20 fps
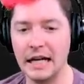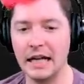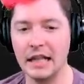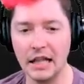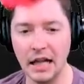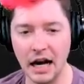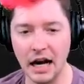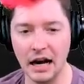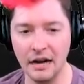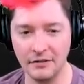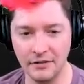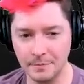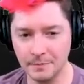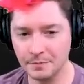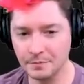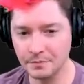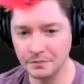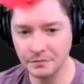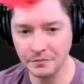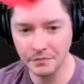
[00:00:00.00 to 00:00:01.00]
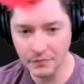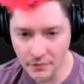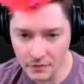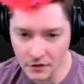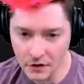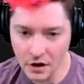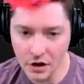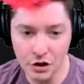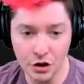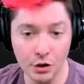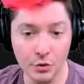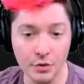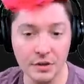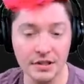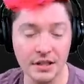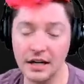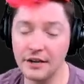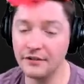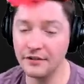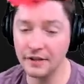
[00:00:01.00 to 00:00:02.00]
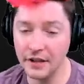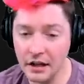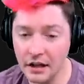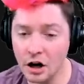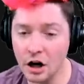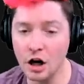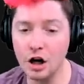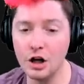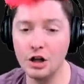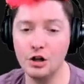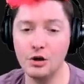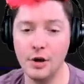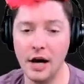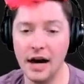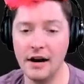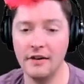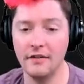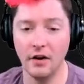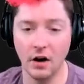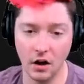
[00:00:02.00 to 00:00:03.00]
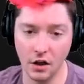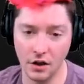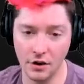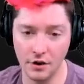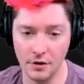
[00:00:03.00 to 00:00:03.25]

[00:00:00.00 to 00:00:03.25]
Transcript: love. So inside of here, you have all